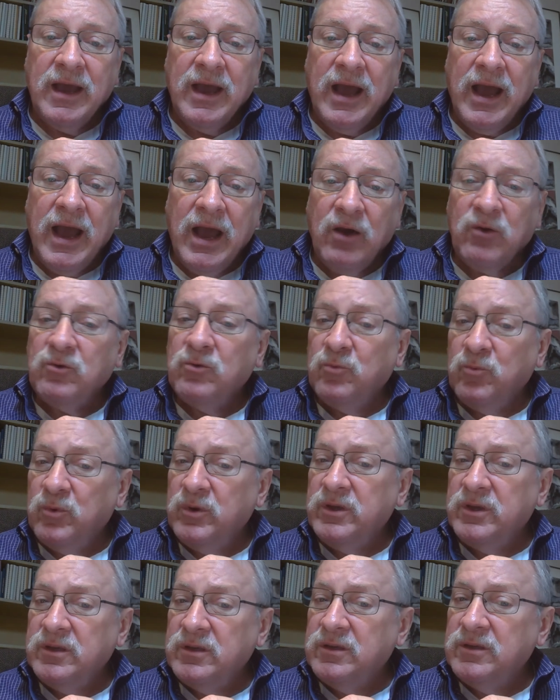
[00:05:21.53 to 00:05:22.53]
How do
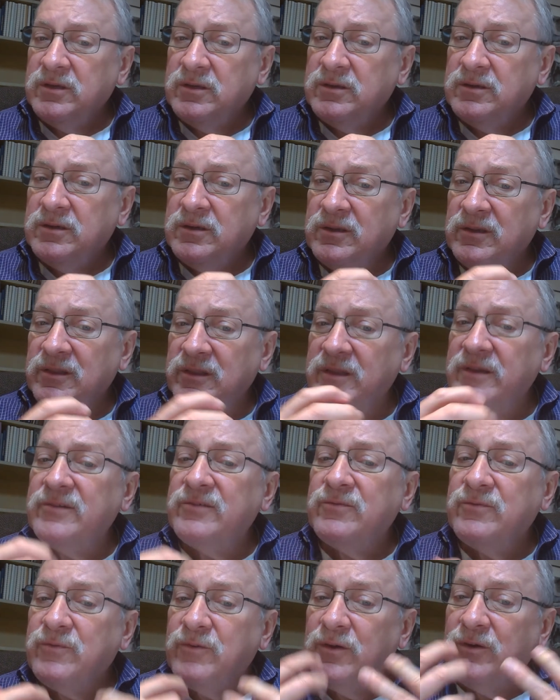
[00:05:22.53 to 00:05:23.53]
we
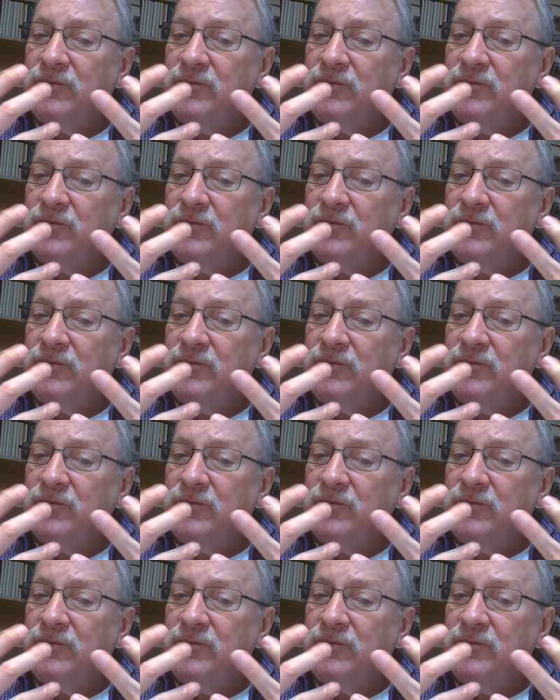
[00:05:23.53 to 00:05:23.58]
live